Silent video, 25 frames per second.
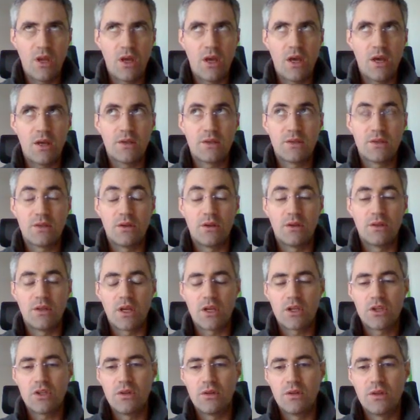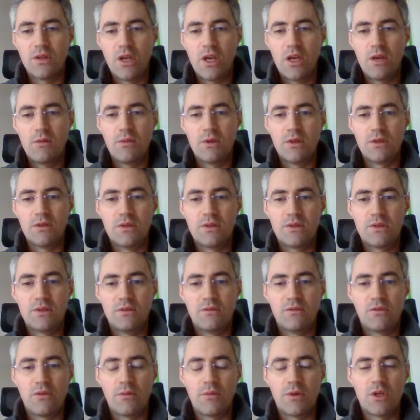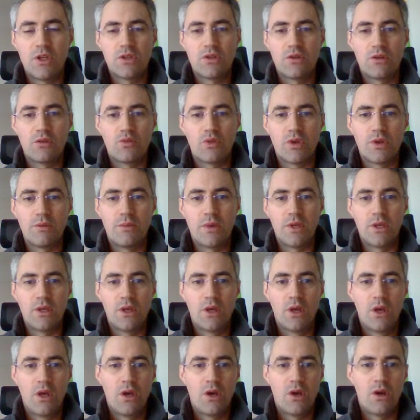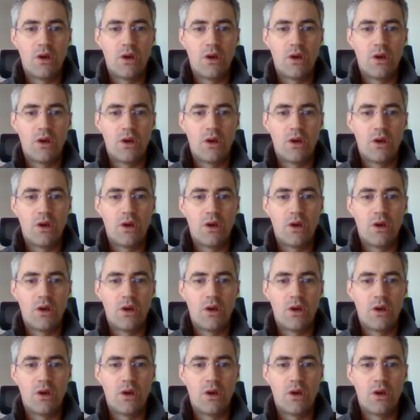as an action name, and this information will be